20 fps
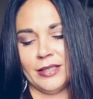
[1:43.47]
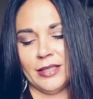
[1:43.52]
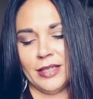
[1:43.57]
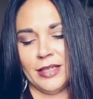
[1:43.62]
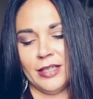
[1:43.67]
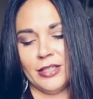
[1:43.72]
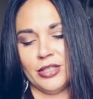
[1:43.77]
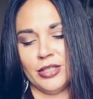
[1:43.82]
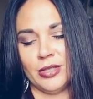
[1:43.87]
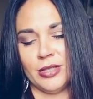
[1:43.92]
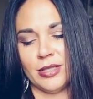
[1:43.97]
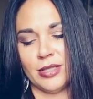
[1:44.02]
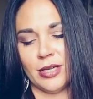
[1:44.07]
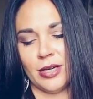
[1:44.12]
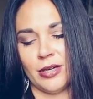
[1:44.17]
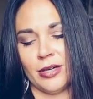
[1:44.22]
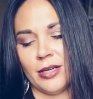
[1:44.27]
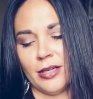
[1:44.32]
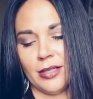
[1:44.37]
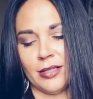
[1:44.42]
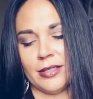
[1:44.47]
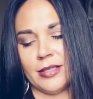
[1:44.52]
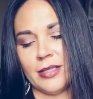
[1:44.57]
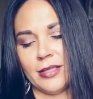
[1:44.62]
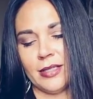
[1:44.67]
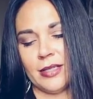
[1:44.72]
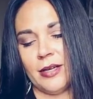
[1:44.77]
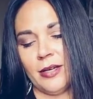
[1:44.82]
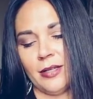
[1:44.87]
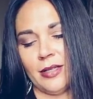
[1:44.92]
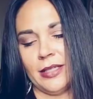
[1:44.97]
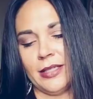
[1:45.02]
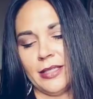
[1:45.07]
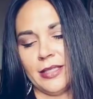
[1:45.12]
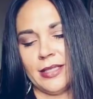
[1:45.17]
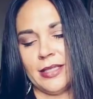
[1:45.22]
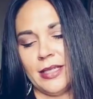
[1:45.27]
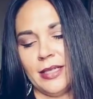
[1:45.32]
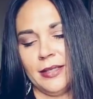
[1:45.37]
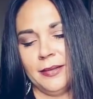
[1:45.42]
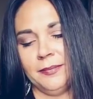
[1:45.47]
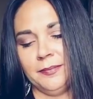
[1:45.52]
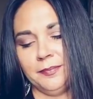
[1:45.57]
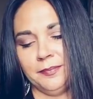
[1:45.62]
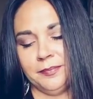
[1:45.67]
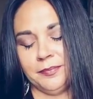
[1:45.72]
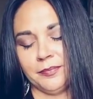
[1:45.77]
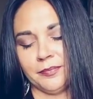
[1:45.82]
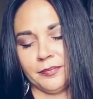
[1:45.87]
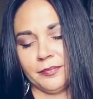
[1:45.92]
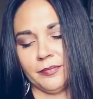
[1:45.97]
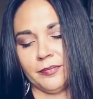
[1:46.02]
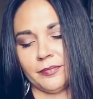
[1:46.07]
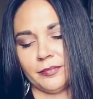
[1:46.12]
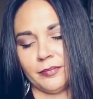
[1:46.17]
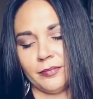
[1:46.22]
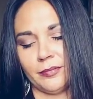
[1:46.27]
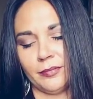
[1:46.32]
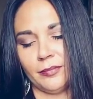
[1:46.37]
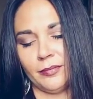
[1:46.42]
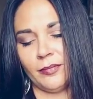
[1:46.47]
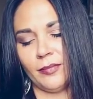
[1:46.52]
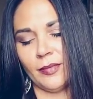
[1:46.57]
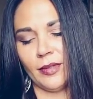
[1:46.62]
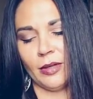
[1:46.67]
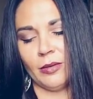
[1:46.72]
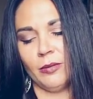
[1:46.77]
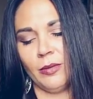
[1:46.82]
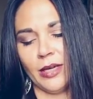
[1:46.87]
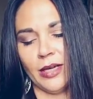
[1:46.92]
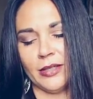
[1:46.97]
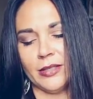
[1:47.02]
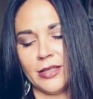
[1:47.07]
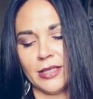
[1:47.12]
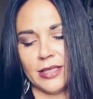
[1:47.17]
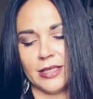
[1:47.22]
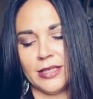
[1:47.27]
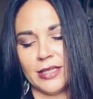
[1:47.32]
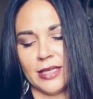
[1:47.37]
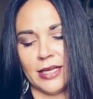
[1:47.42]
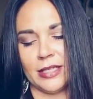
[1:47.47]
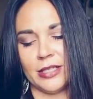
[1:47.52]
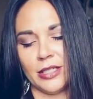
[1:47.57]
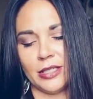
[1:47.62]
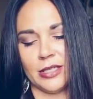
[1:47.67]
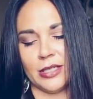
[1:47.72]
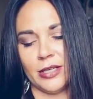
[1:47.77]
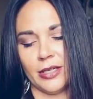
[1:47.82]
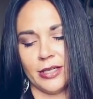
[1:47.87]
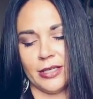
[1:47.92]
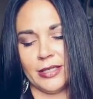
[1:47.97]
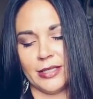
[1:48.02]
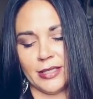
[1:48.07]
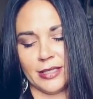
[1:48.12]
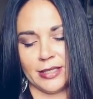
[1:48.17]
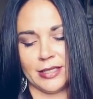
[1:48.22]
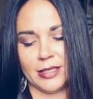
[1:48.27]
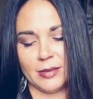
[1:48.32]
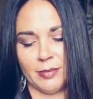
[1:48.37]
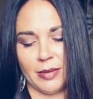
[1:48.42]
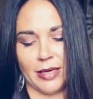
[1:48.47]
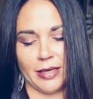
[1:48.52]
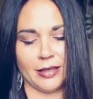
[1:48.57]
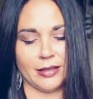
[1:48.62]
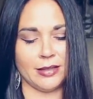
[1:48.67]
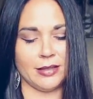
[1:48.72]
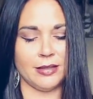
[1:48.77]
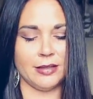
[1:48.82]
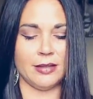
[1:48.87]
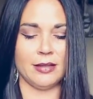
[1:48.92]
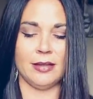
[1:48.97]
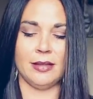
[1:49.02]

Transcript: to get you started. So let's see. What else can Sagittarius expect?